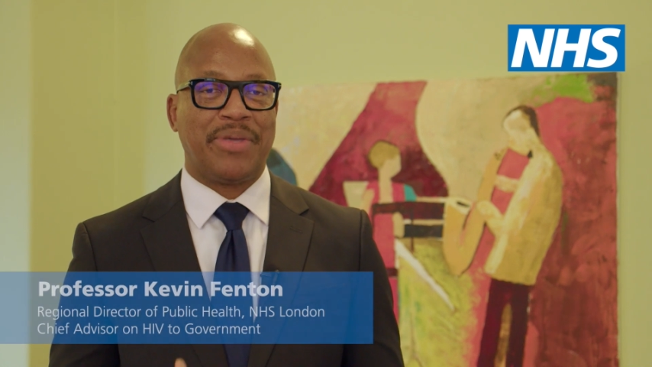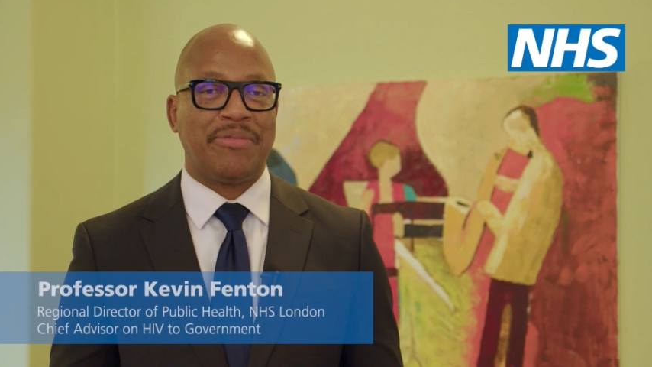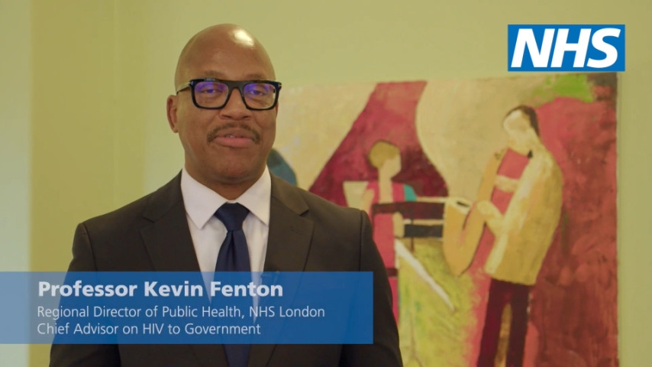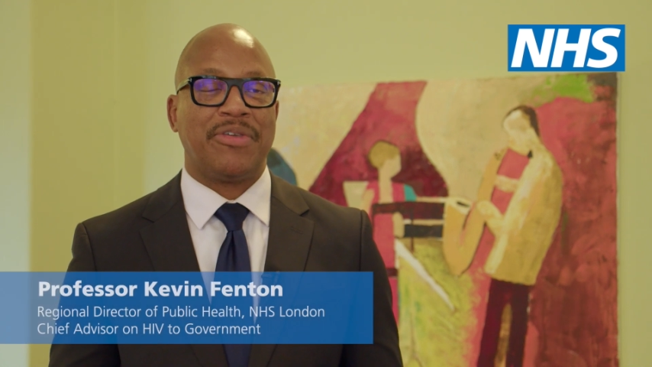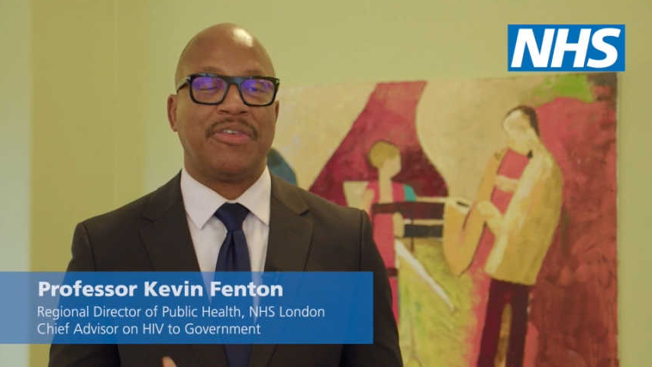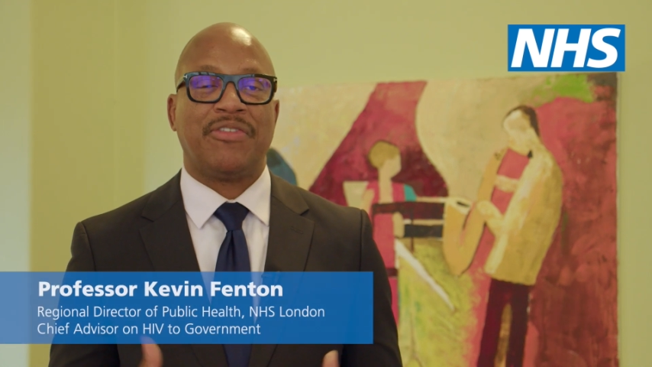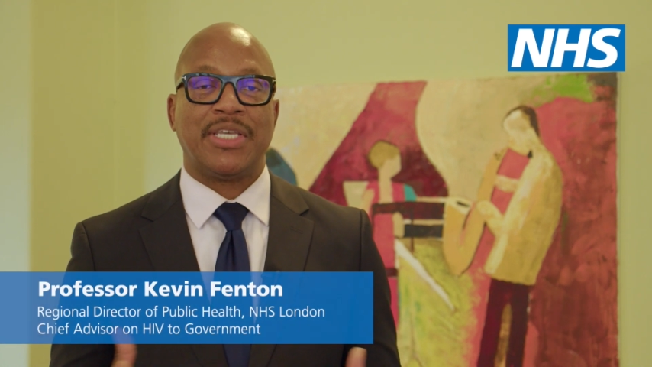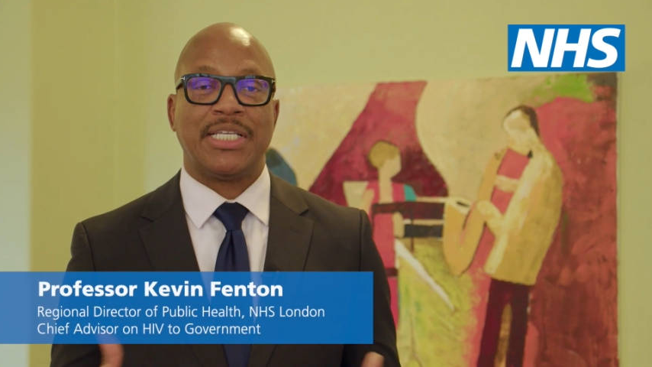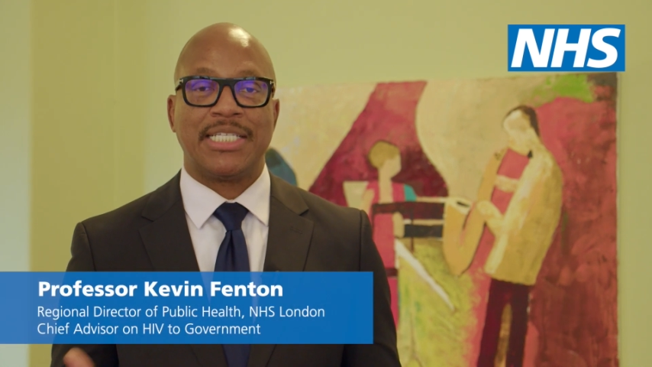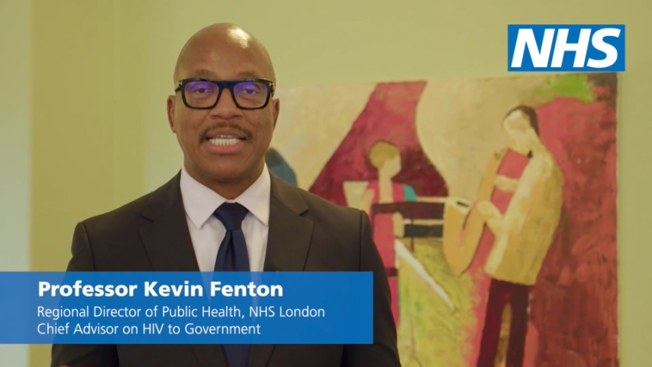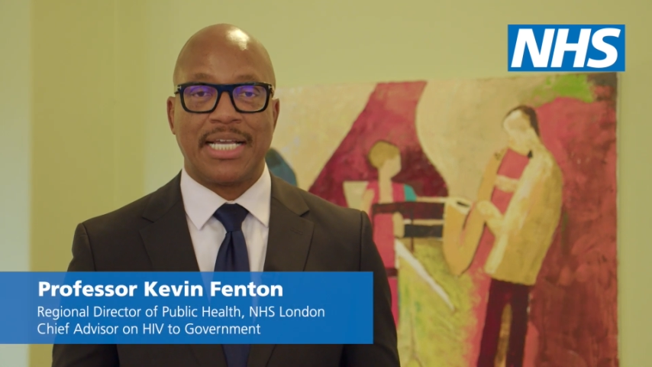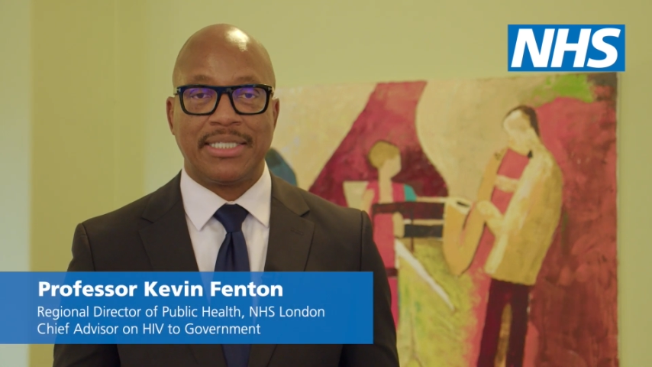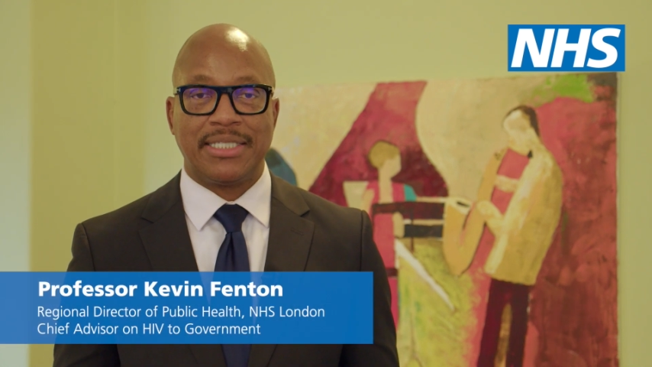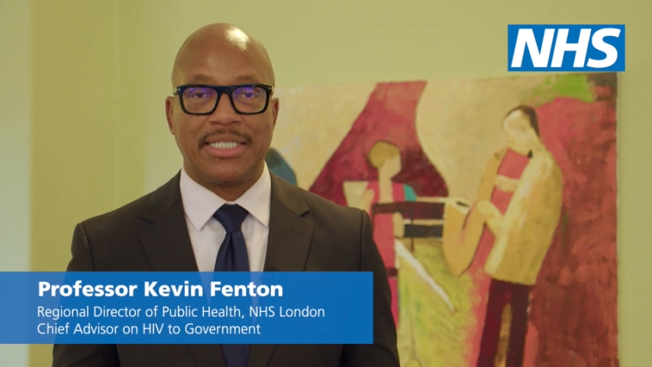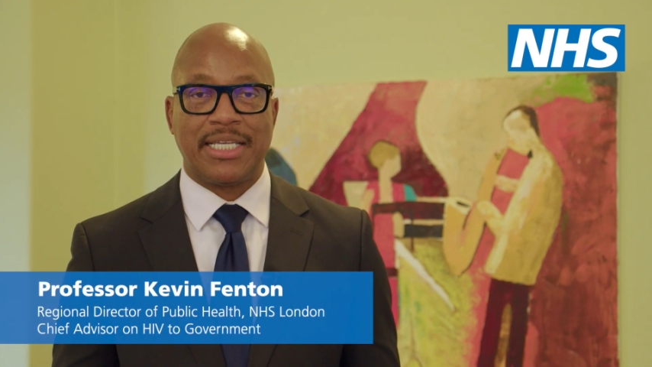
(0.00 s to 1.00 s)
BVV
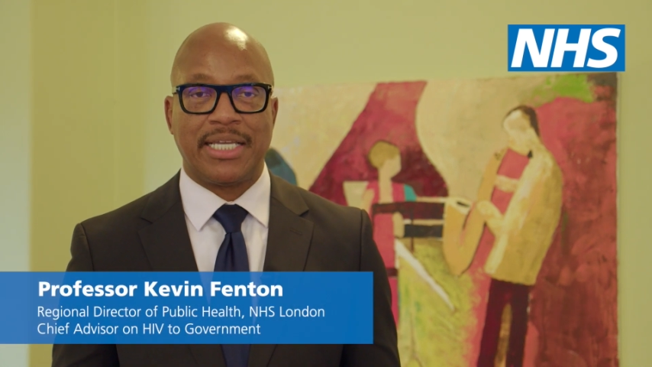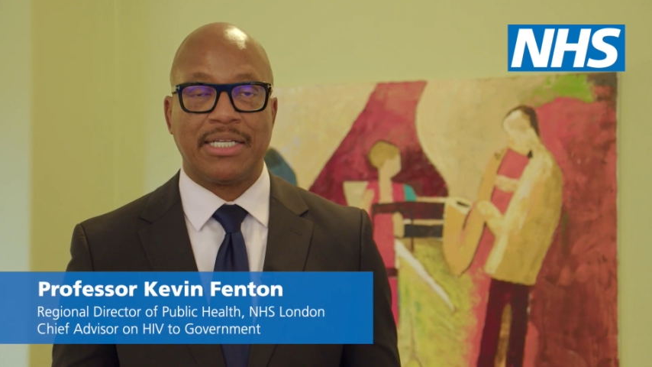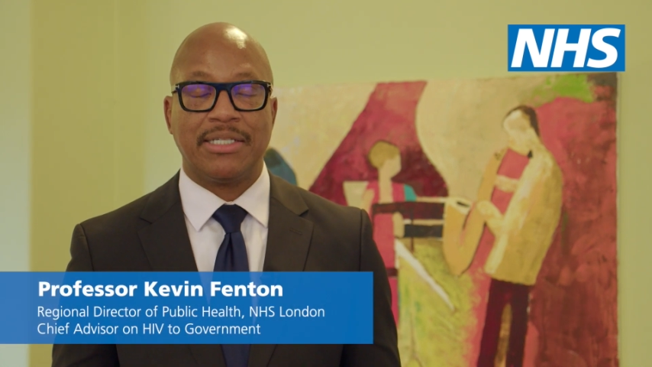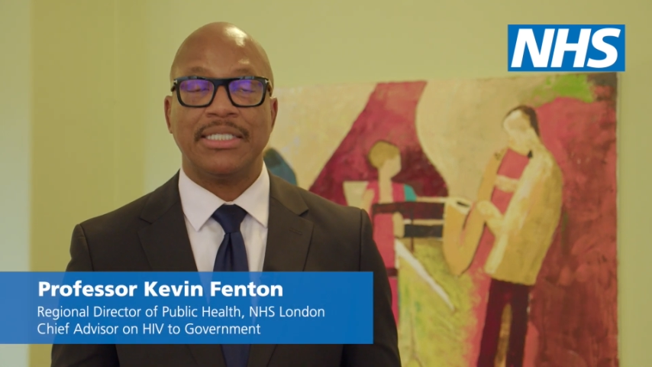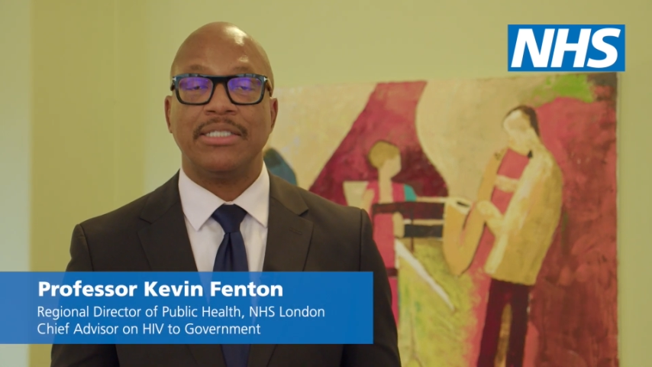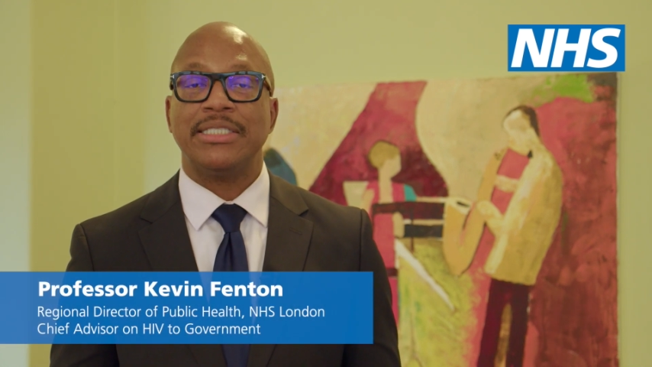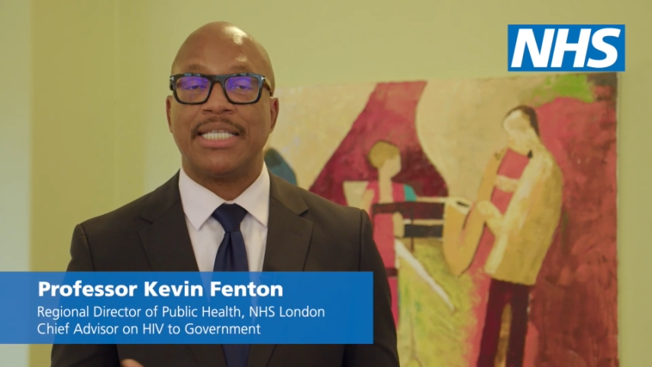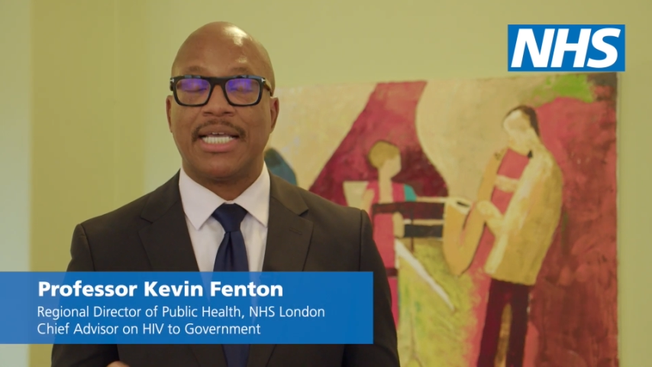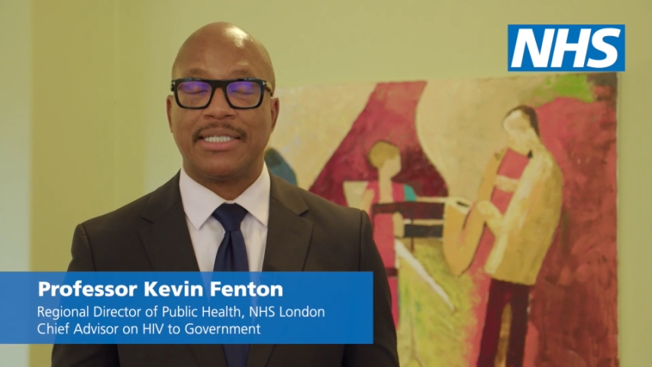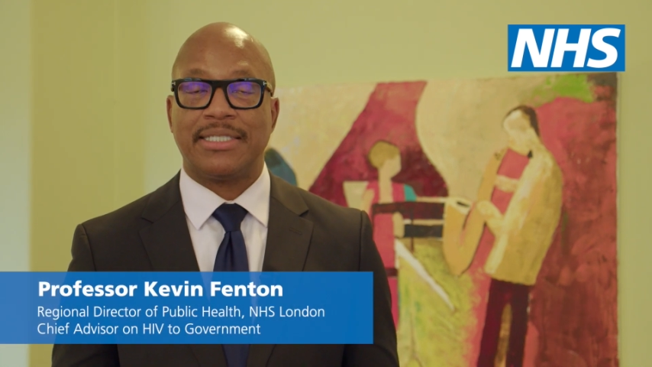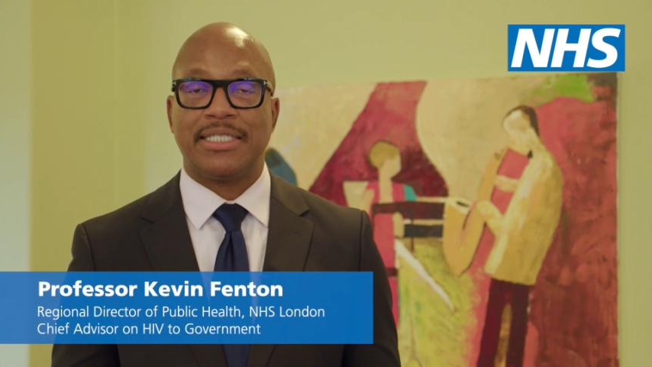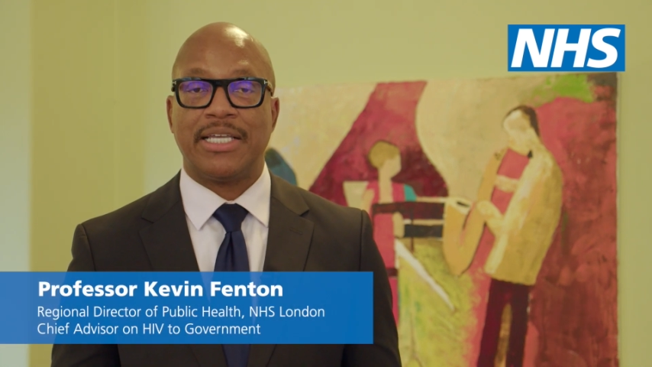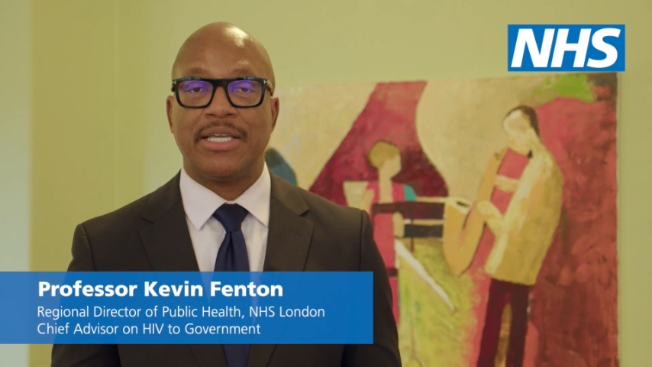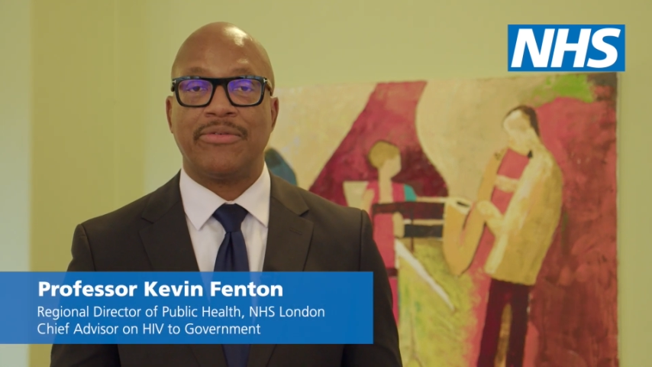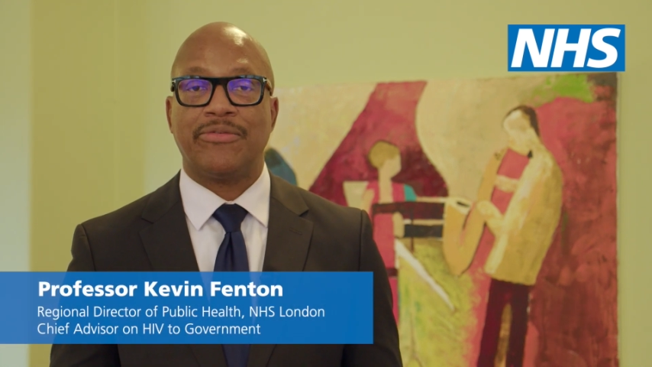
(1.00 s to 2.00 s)

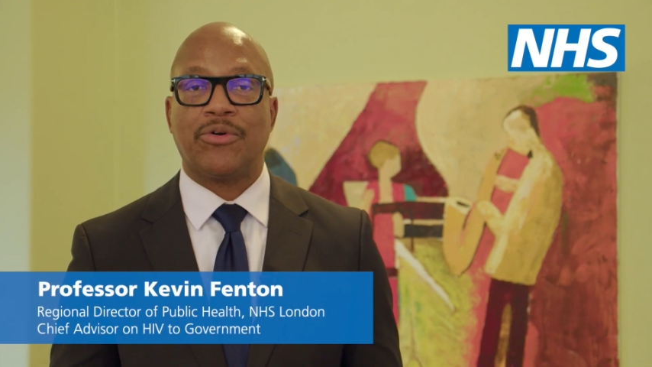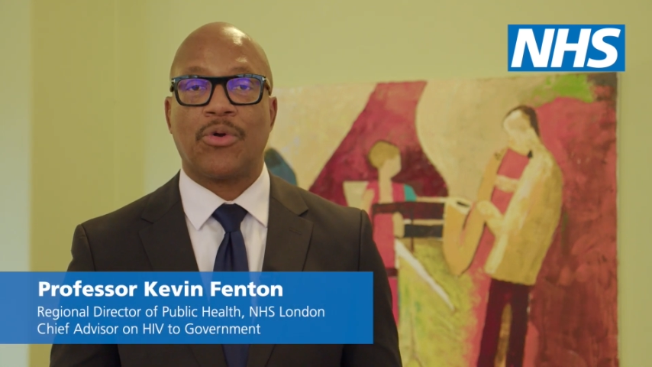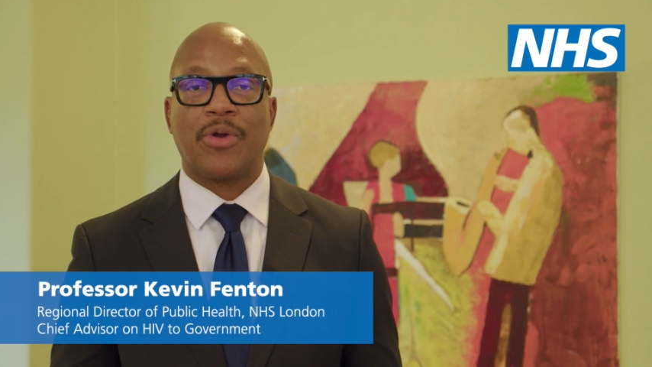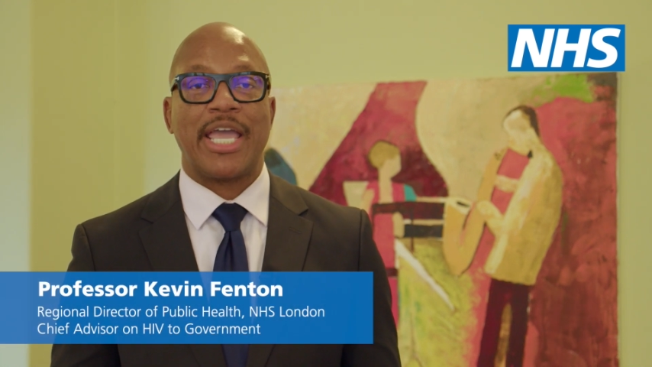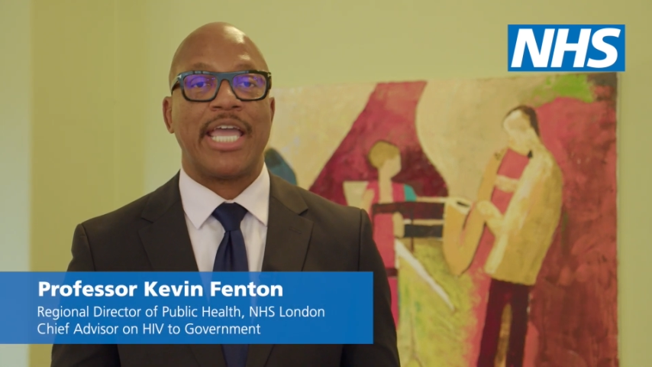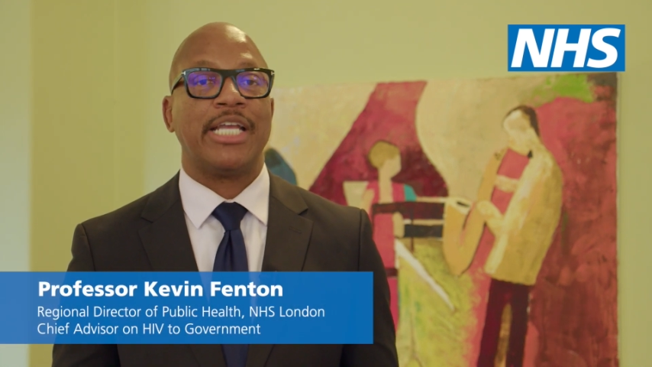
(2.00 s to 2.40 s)
testing for